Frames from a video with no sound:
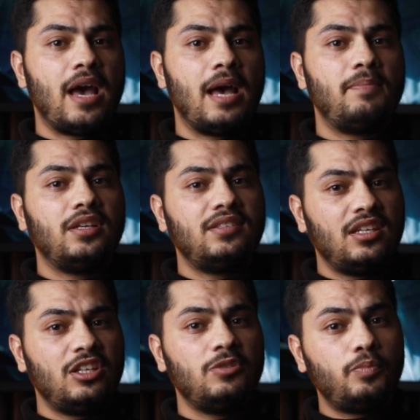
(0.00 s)
map
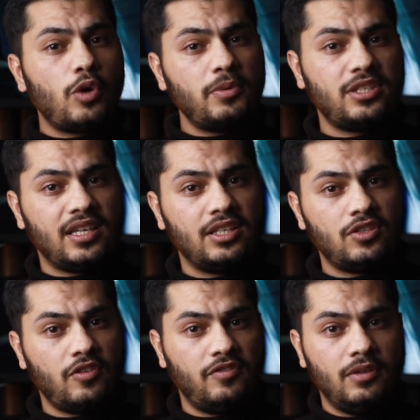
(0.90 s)
certain
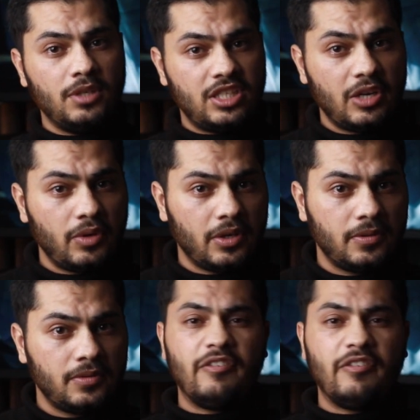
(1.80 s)
properties of the material.